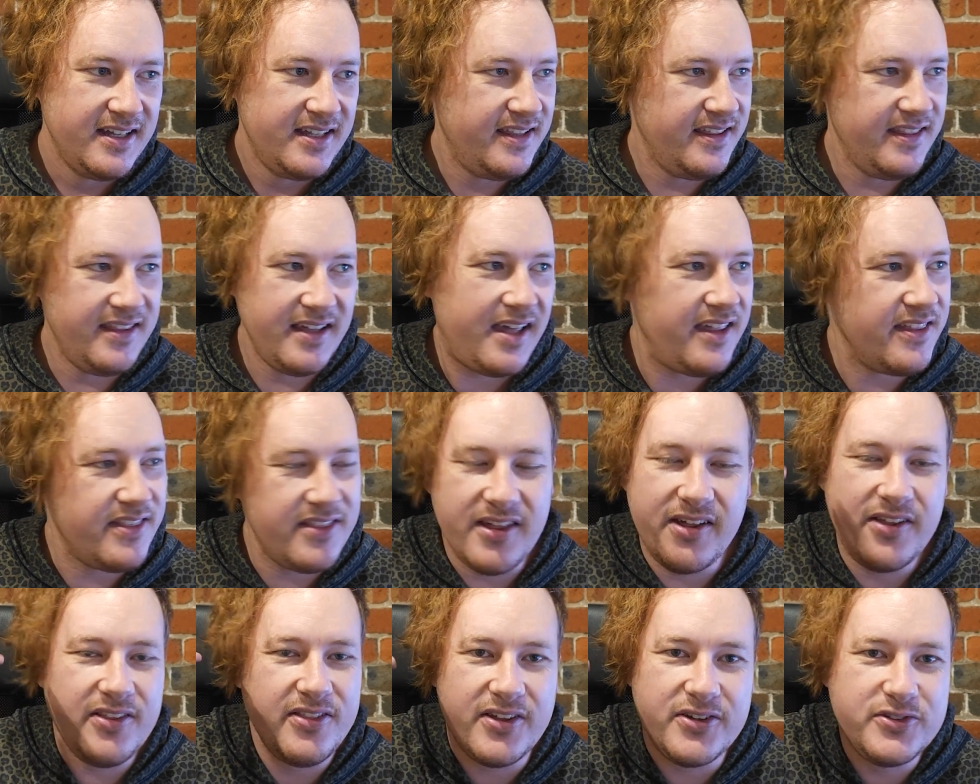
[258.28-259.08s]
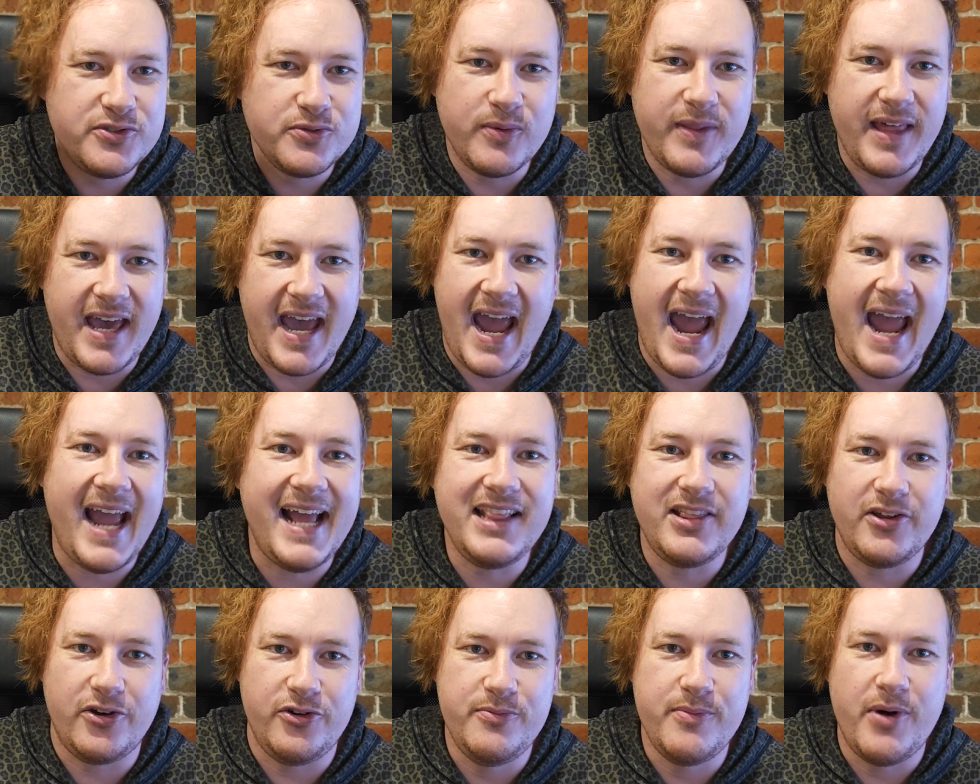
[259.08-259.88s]
Those were the
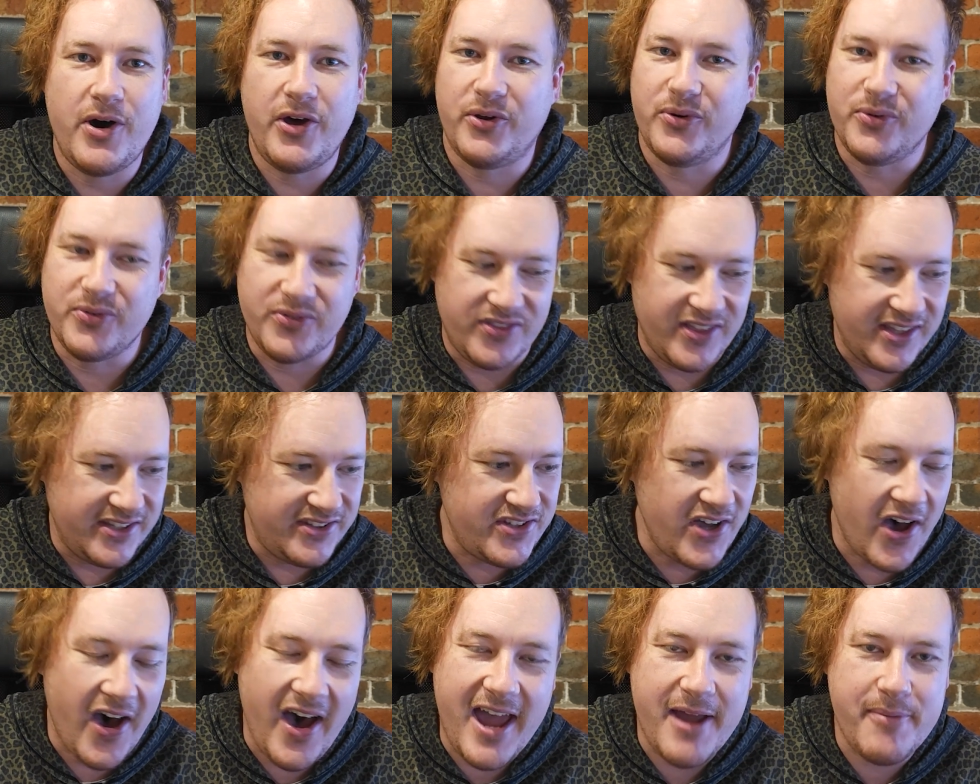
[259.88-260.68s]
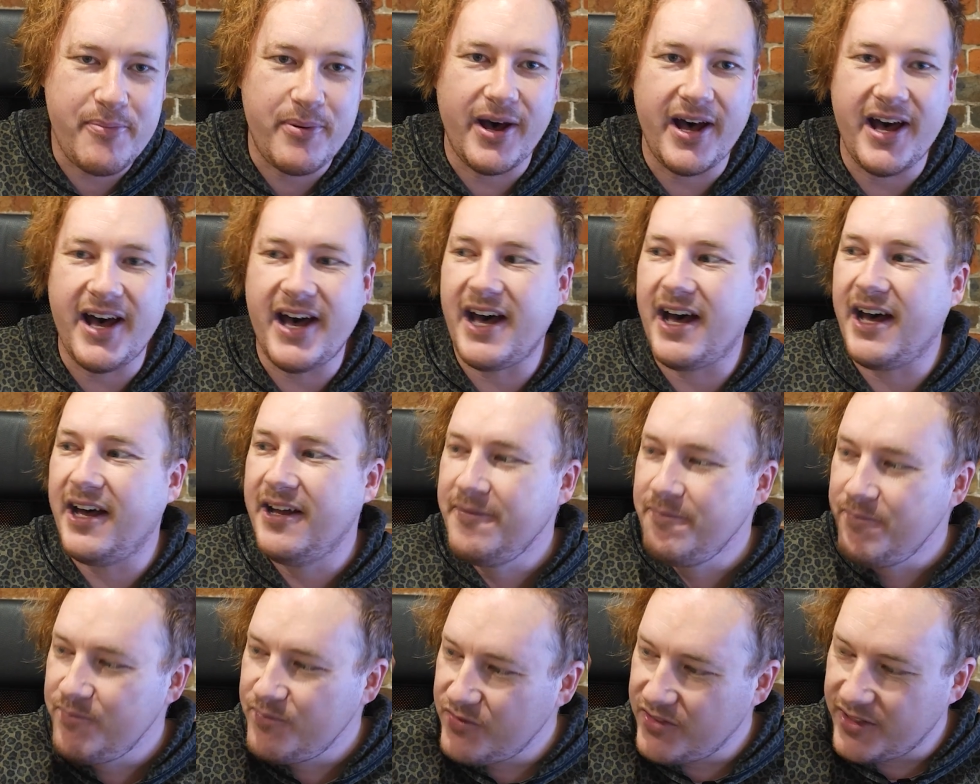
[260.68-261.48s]
halo models, the Type
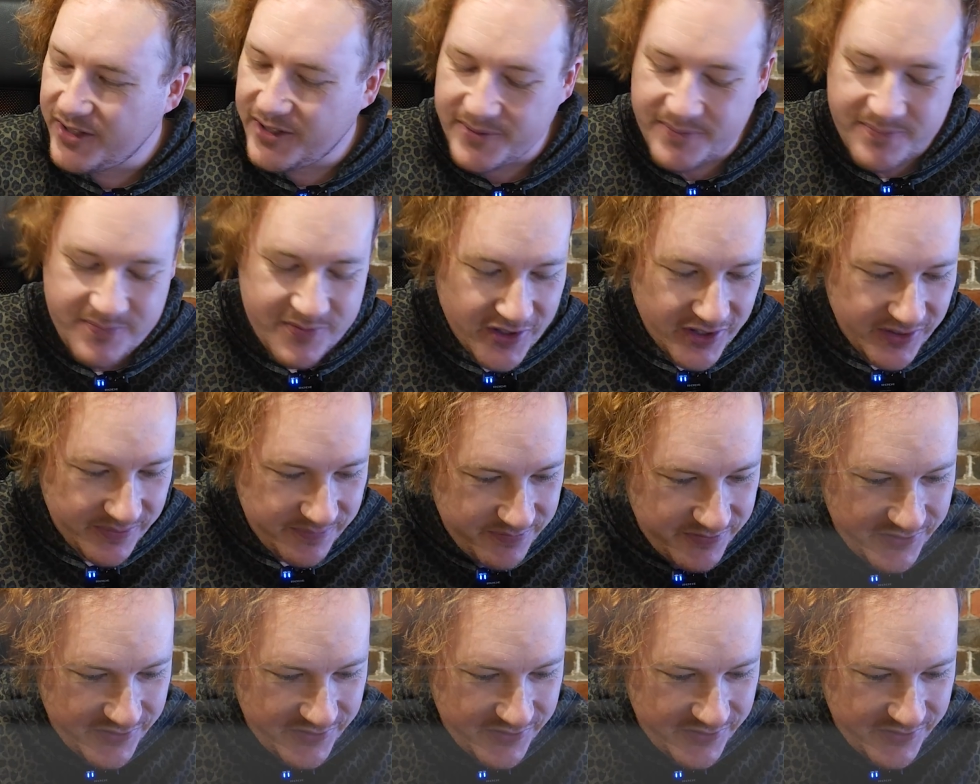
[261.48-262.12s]
R, the